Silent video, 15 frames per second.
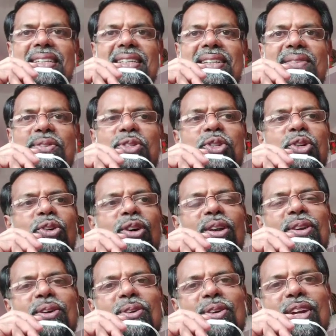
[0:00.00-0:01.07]
Wish you all
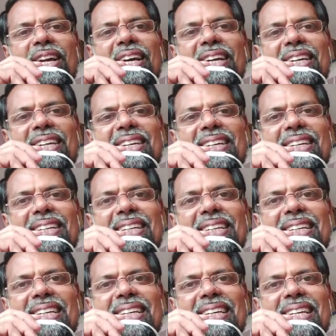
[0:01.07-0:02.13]
good luck.
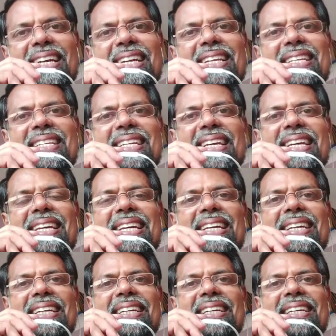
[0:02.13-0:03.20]
Take
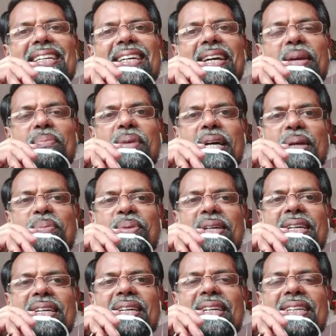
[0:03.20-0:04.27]
care and bye
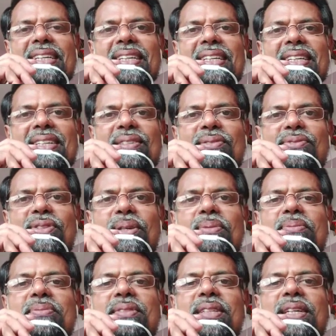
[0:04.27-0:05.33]
bye
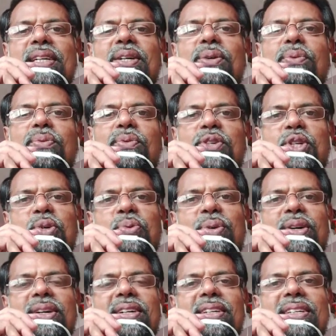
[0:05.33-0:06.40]
from
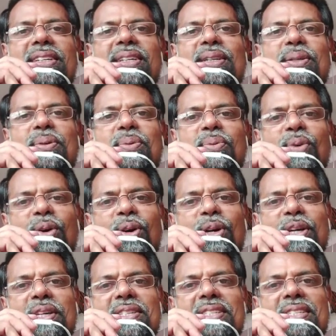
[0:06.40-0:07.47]
Viswa
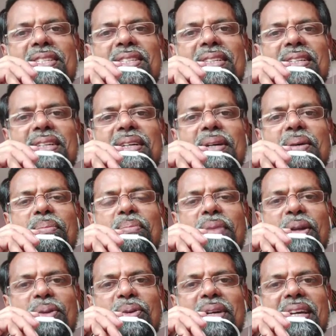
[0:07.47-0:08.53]
Voice
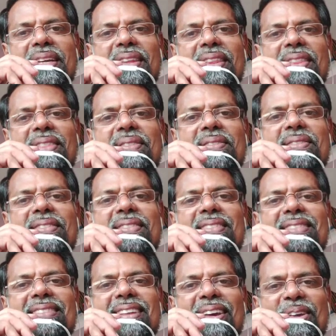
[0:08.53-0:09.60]
Madurai.
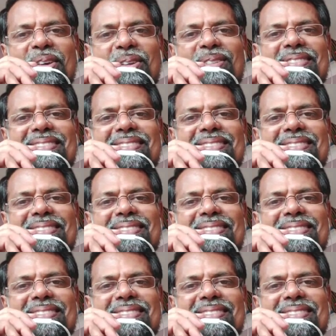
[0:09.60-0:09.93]
Thank you.